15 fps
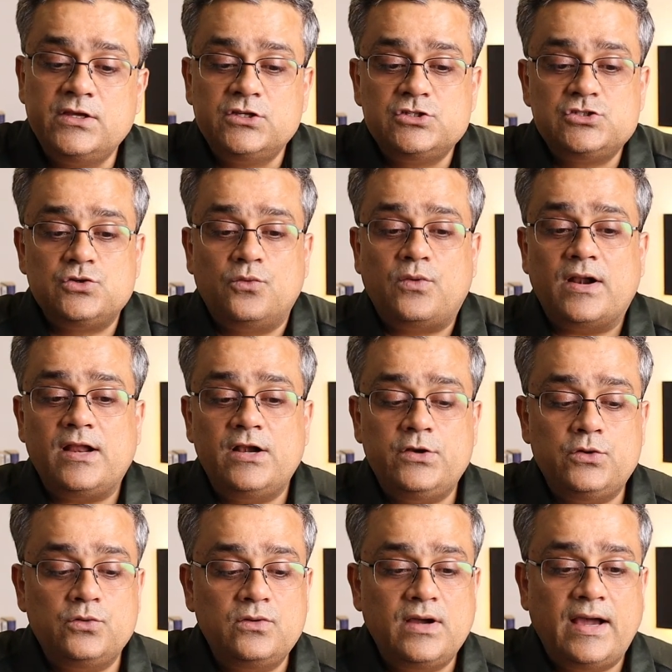So what I'll
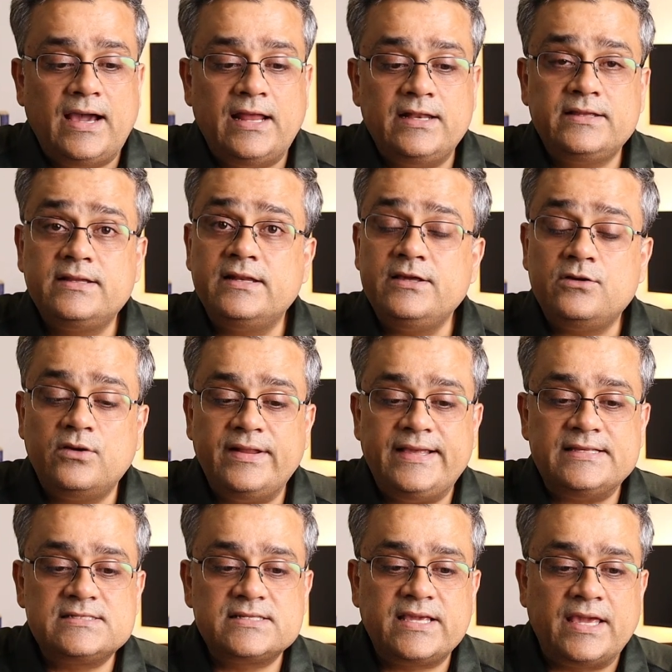do, I'll click on
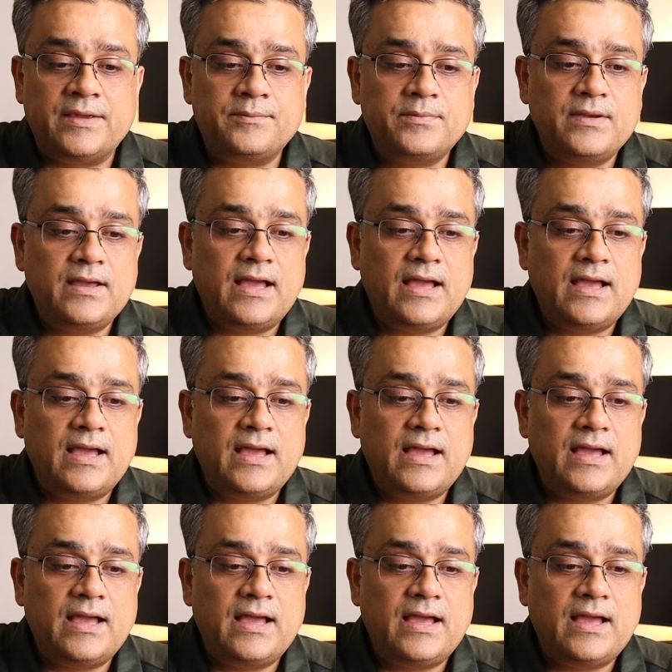escape.